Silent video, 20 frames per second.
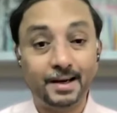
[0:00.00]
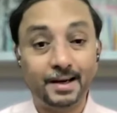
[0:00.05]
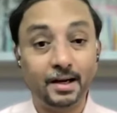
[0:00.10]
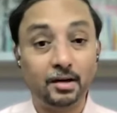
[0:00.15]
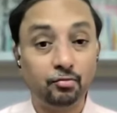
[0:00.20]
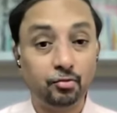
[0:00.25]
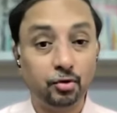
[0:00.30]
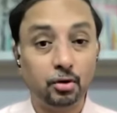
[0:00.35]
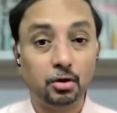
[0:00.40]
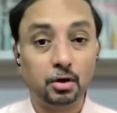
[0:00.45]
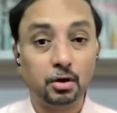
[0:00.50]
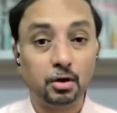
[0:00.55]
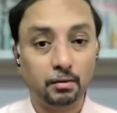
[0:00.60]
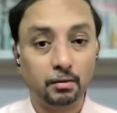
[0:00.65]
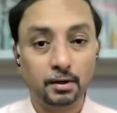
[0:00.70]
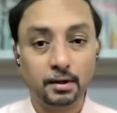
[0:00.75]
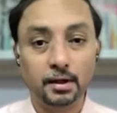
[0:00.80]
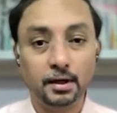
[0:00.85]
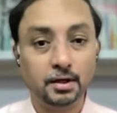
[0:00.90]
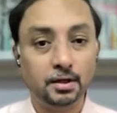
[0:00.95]
dreadful
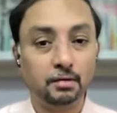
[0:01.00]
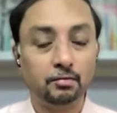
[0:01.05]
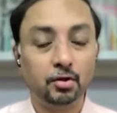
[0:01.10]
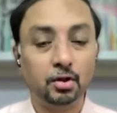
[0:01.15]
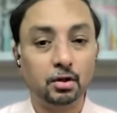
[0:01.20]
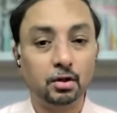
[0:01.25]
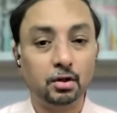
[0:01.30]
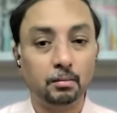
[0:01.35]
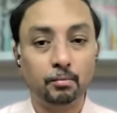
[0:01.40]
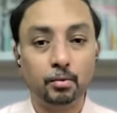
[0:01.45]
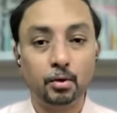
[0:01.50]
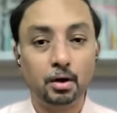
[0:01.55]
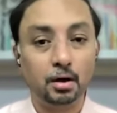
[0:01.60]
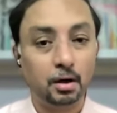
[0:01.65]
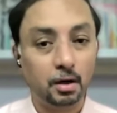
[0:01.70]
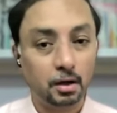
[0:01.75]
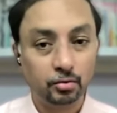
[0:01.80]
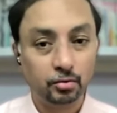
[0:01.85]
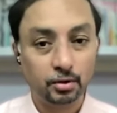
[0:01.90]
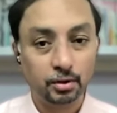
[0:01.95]
conversation with your
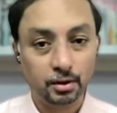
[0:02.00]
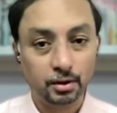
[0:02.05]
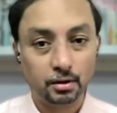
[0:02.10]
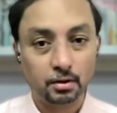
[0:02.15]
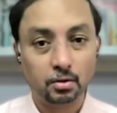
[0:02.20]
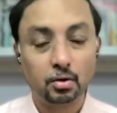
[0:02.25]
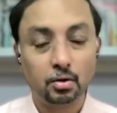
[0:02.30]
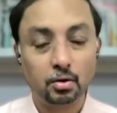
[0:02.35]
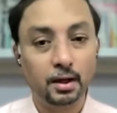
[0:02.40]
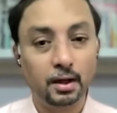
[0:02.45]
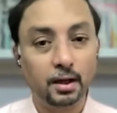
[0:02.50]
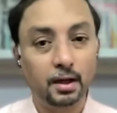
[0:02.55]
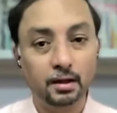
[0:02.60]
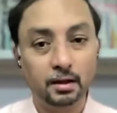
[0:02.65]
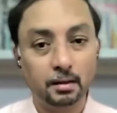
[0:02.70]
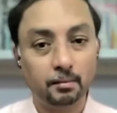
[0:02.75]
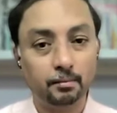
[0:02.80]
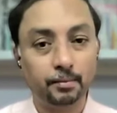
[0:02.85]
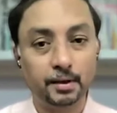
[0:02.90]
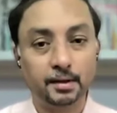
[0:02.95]
boss, with your
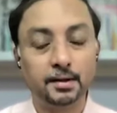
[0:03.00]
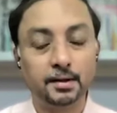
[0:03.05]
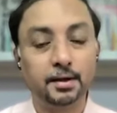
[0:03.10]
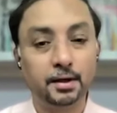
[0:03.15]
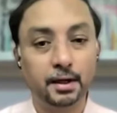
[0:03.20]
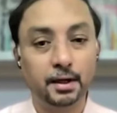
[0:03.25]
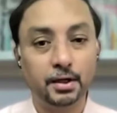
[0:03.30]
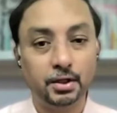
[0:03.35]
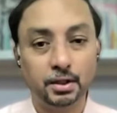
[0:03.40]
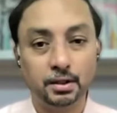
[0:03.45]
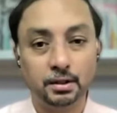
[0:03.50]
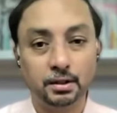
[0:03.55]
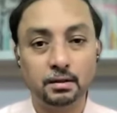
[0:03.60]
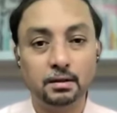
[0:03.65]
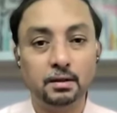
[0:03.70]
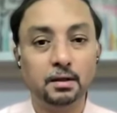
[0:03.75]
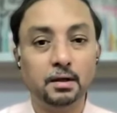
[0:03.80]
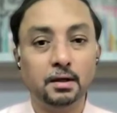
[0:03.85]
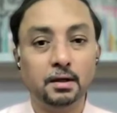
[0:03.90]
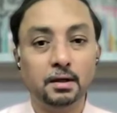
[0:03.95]
colleagues, some
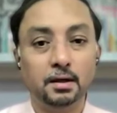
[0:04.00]
presentation,